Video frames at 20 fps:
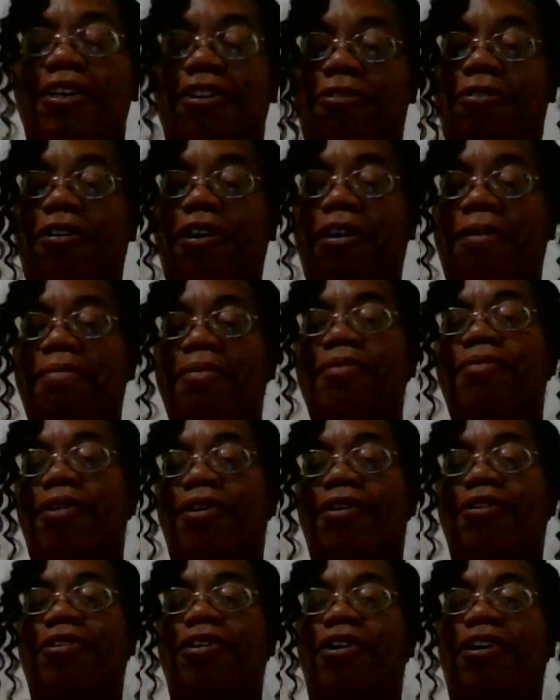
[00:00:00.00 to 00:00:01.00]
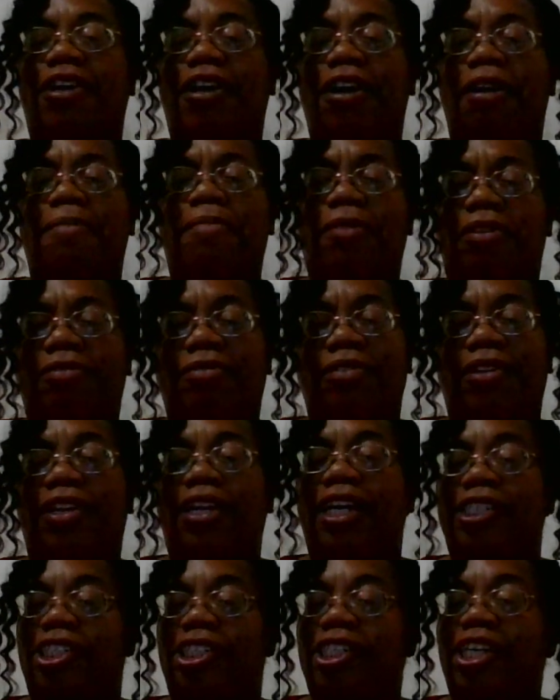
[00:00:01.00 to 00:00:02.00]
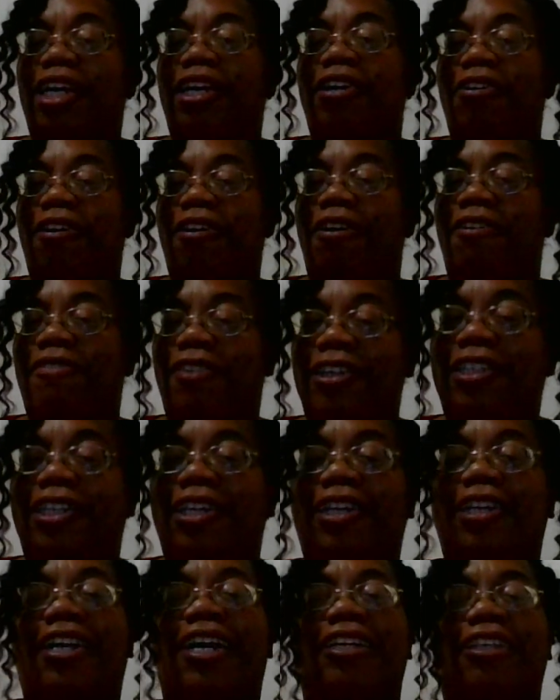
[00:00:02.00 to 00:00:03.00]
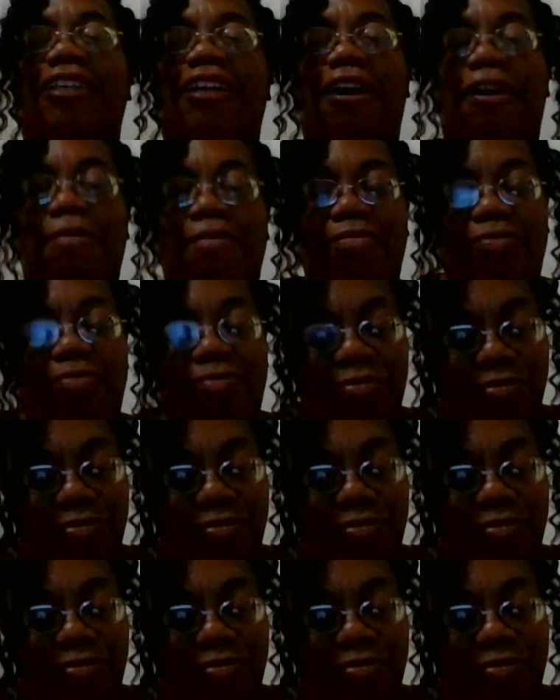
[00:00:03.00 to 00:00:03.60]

Don't get me wrong, there are a couple of them like Shake It Off, I didn't like that